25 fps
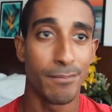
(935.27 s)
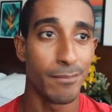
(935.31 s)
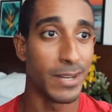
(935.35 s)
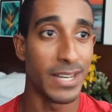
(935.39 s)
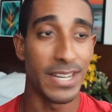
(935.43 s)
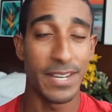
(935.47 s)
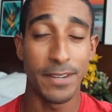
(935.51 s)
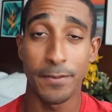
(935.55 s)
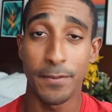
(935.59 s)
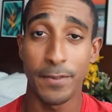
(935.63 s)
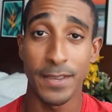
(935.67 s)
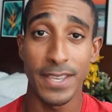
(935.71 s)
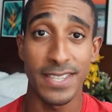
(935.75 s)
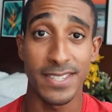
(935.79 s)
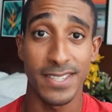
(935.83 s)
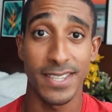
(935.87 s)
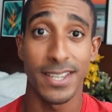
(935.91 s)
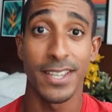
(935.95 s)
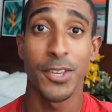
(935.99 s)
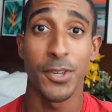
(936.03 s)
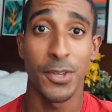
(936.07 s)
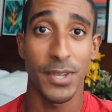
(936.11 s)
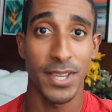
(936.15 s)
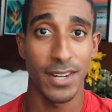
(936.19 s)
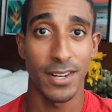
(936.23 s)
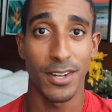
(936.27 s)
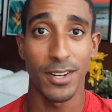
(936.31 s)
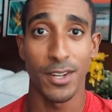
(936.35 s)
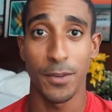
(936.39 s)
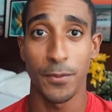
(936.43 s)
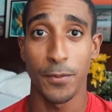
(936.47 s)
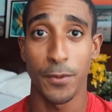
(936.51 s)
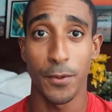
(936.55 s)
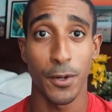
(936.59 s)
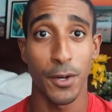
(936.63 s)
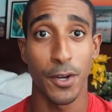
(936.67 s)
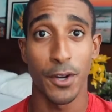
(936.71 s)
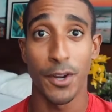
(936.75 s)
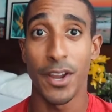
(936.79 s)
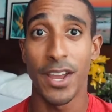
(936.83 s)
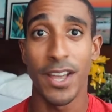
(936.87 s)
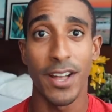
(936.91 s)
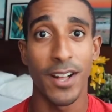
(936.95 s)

Lynn Visa. You can look for her,